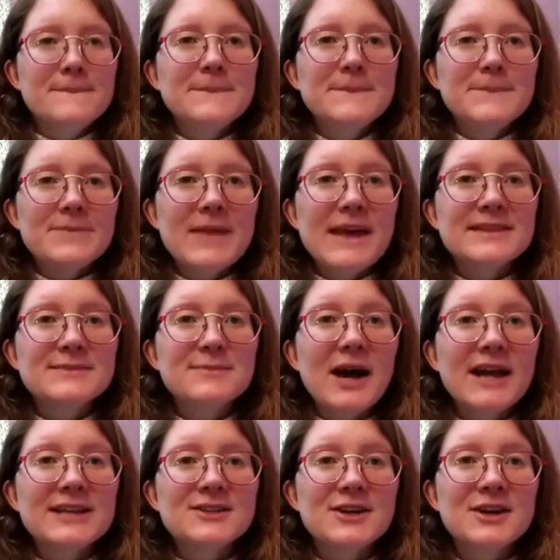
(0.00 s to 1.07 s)
There's my
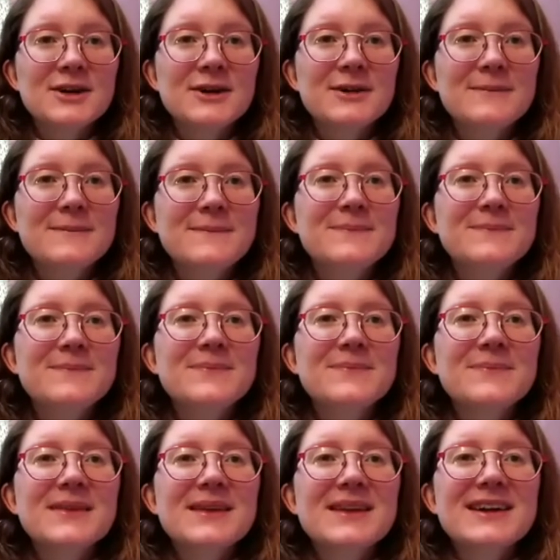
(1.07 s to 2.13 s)
tongue.
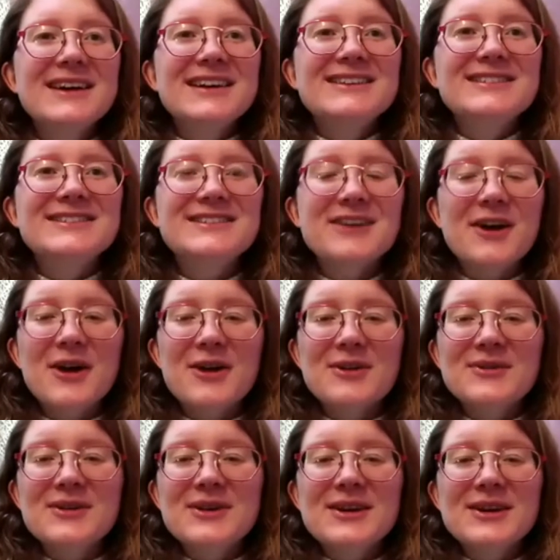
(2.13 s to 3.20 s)

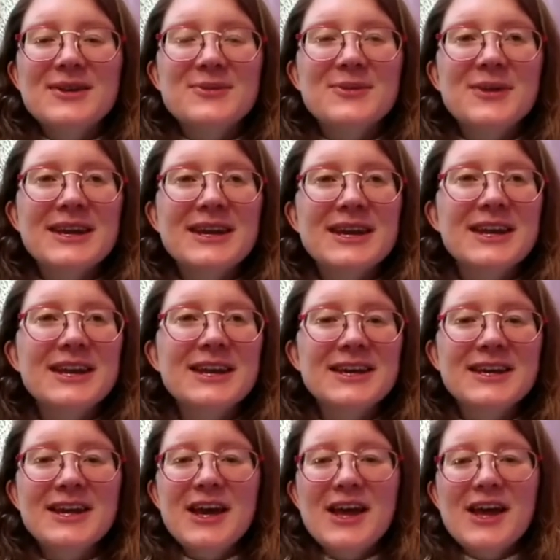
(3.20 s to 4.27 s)
So we're gonna